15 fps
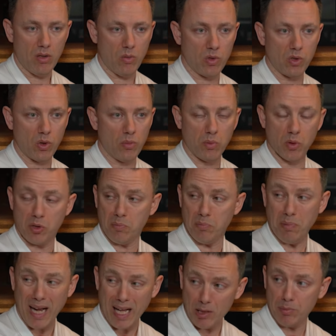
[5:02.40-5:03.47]
was almost
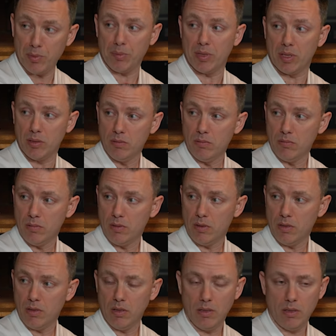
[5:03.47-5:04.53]
palpable.
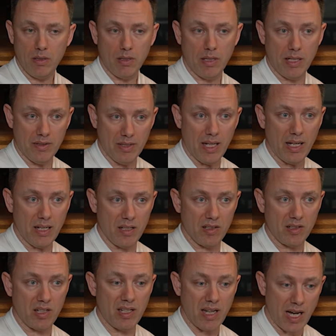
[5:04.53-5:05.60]
And that
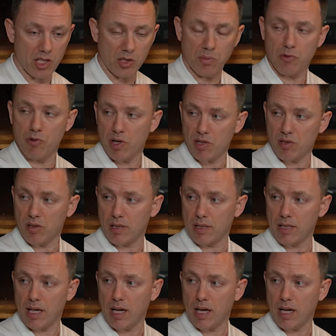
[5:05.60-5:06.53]
is an aspirational thing to